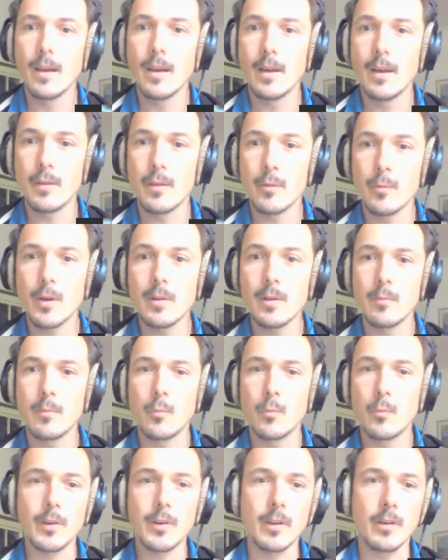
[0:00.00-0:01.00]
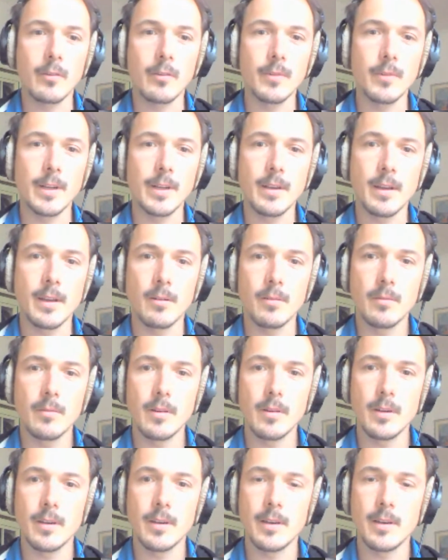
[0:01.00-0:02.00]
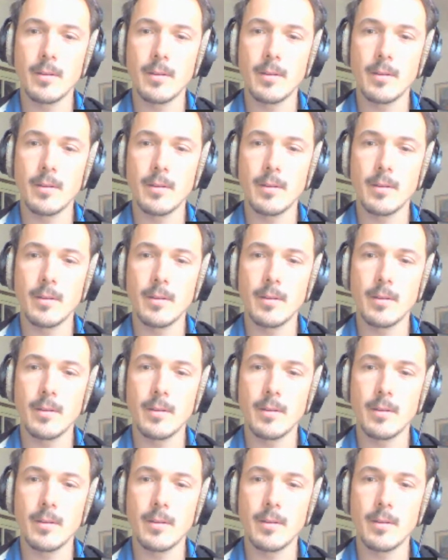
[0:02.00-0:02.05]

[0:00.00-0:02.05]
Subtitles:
The one I'm working on right now.